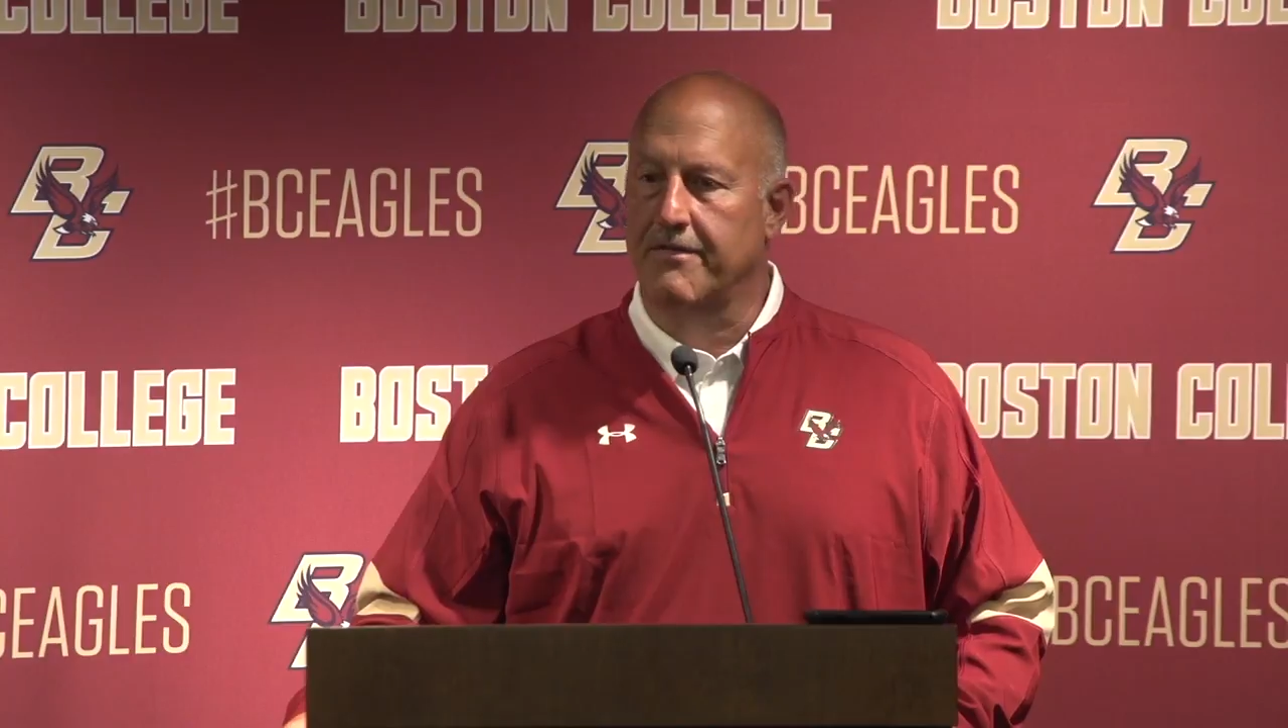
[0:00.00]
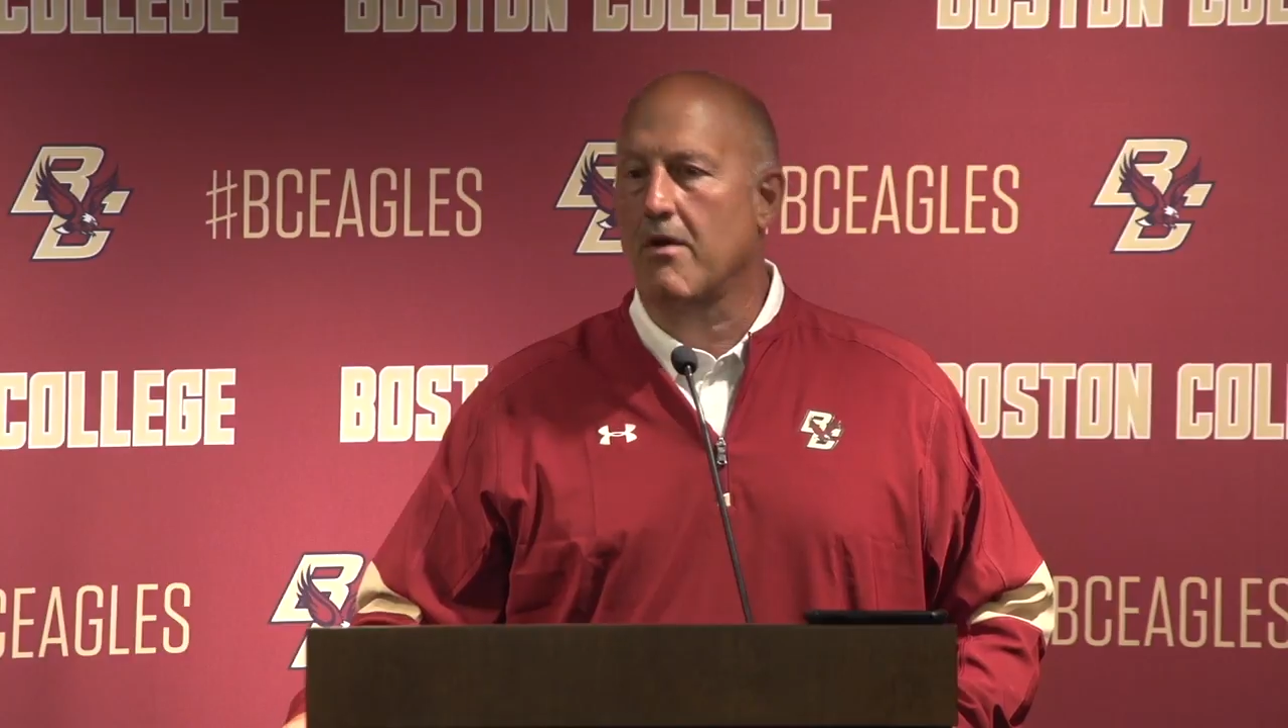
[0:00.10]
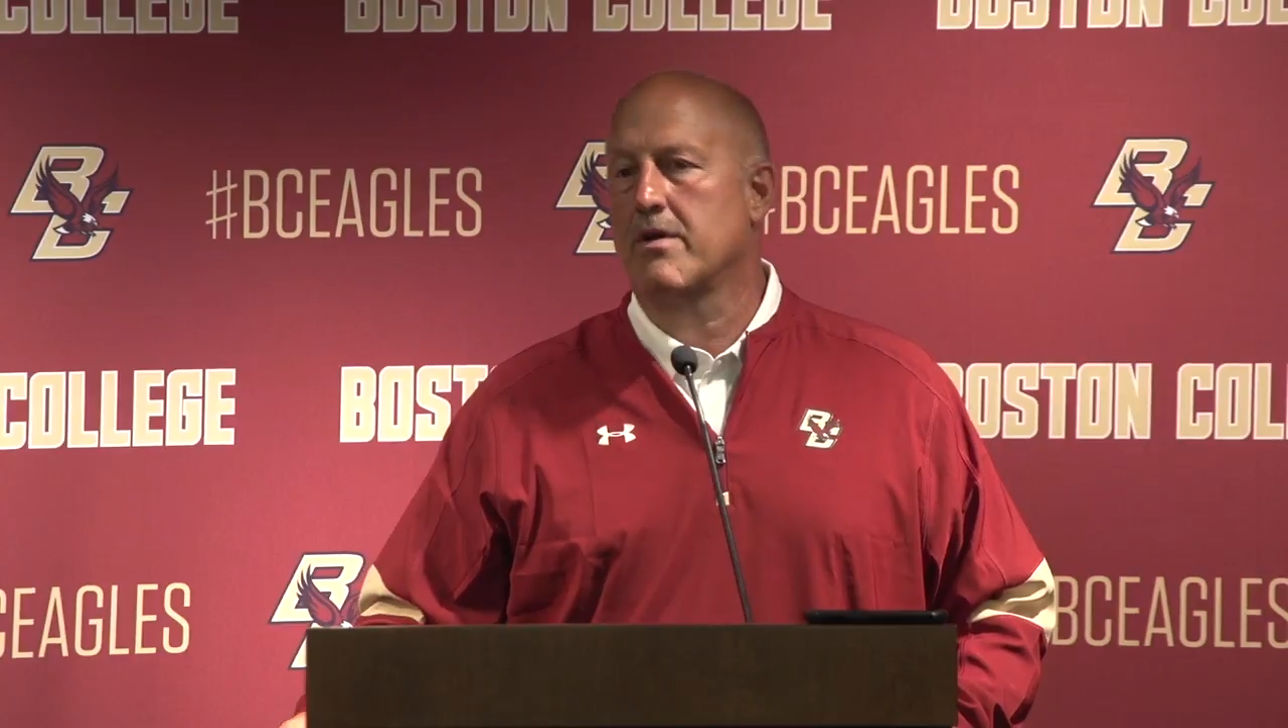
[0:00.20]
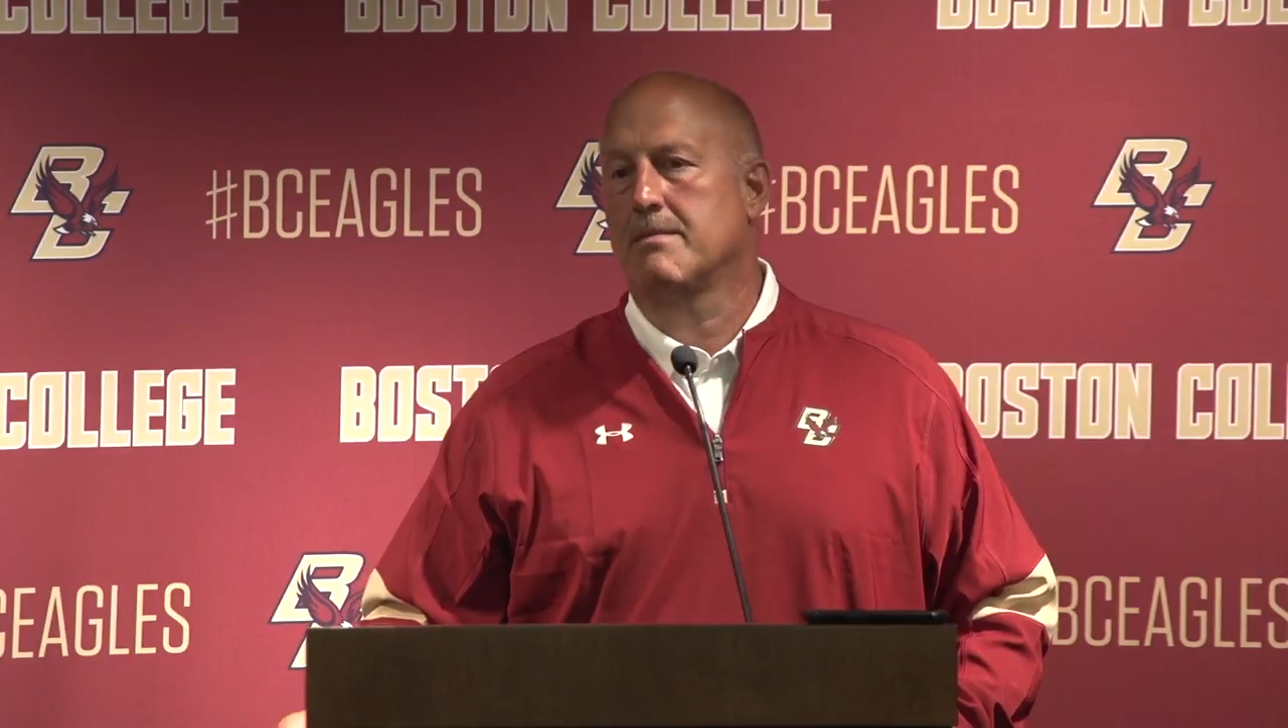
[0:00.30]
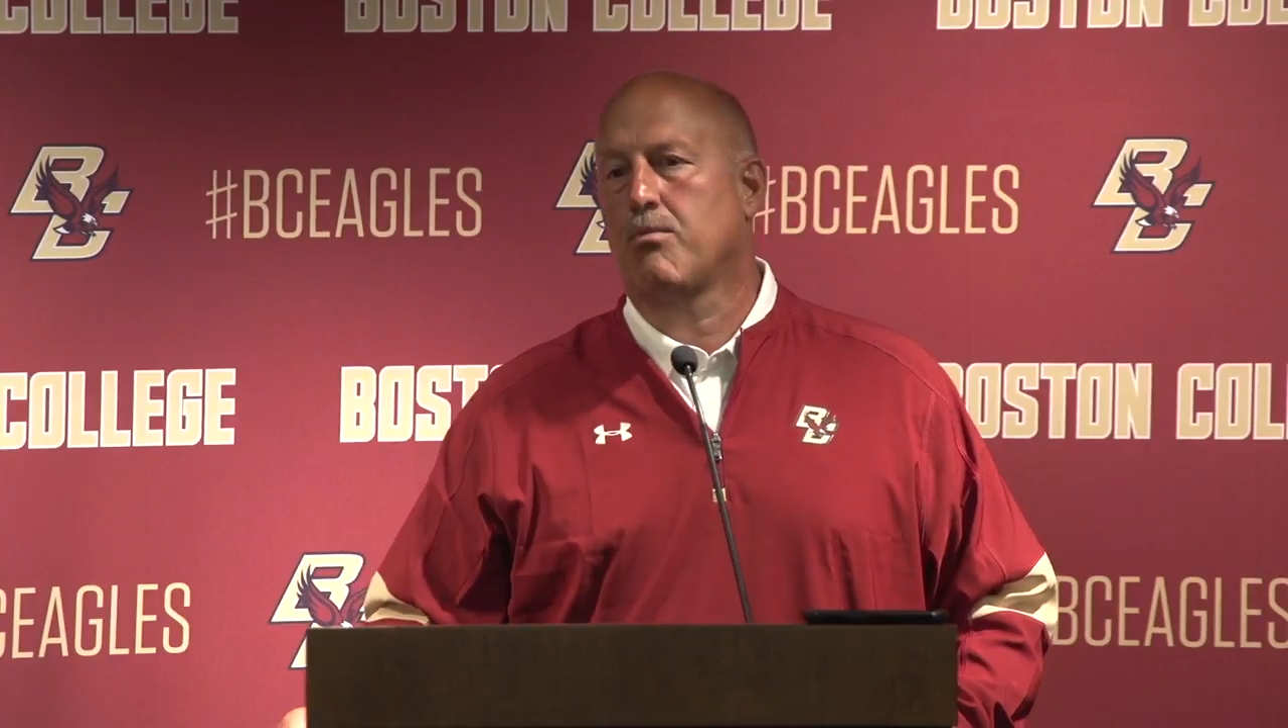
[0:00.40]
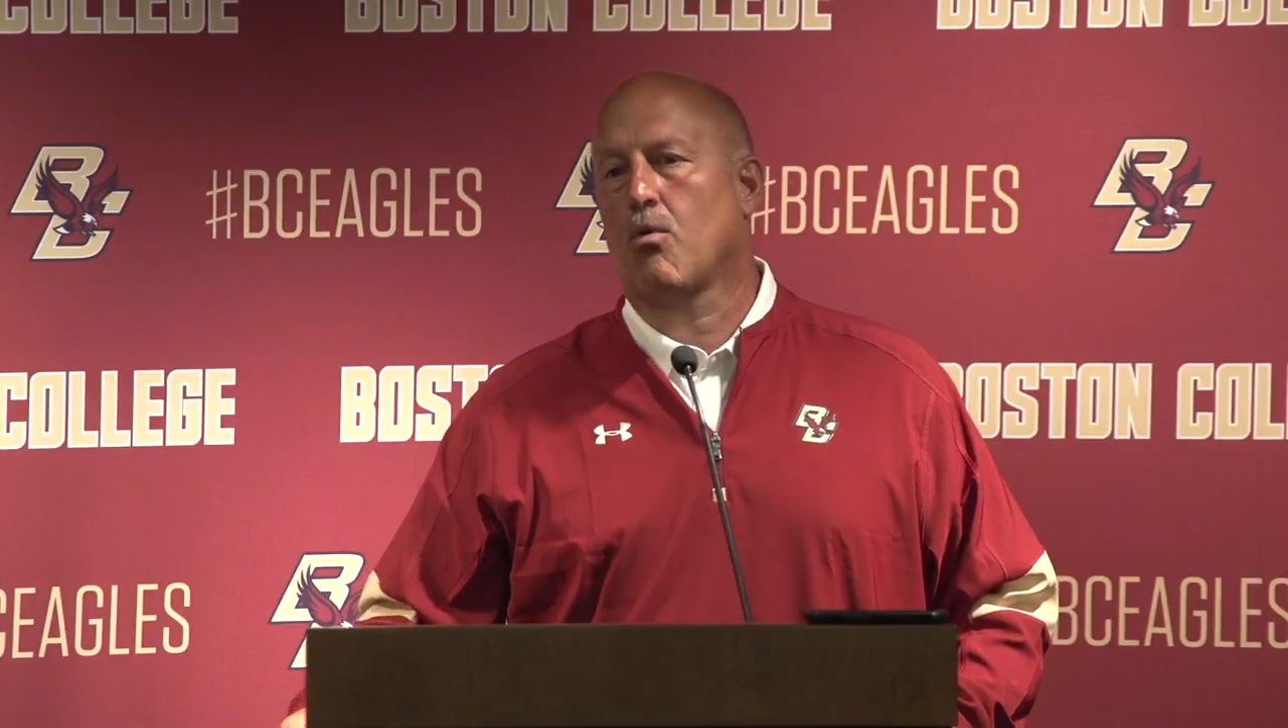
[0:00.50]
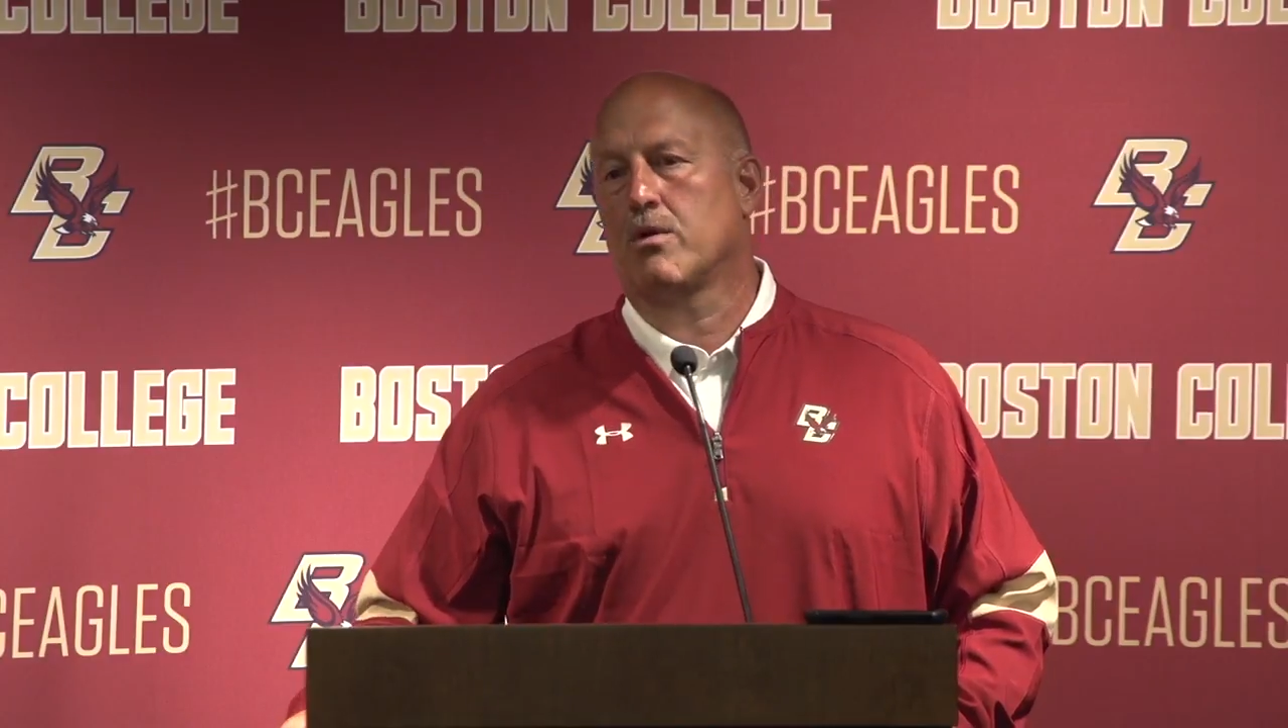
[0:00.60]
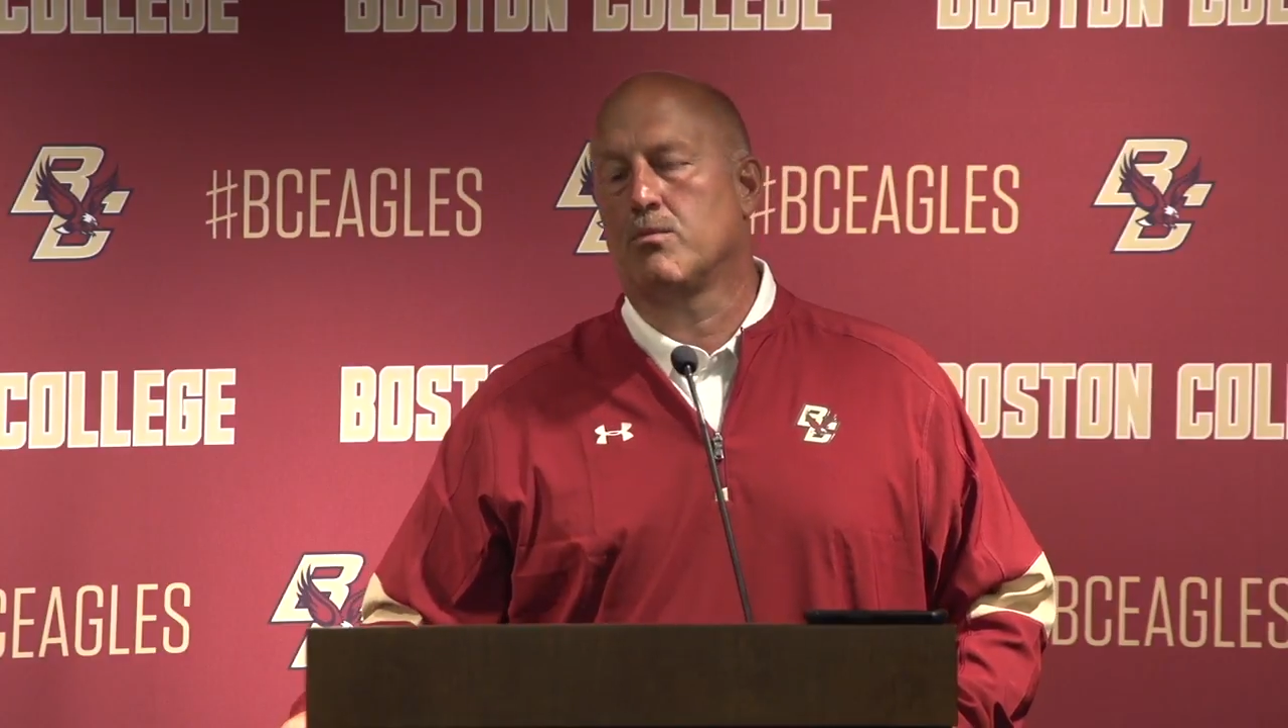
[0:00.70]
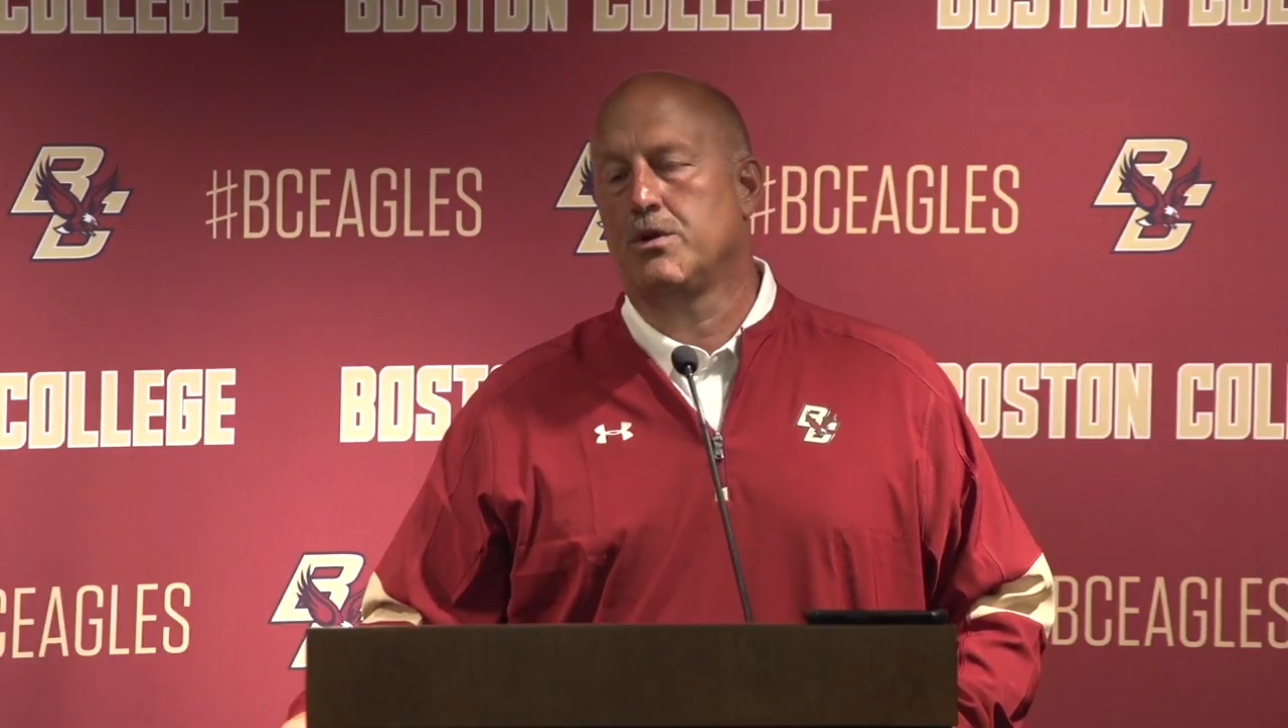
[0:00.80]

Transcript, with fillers: very important.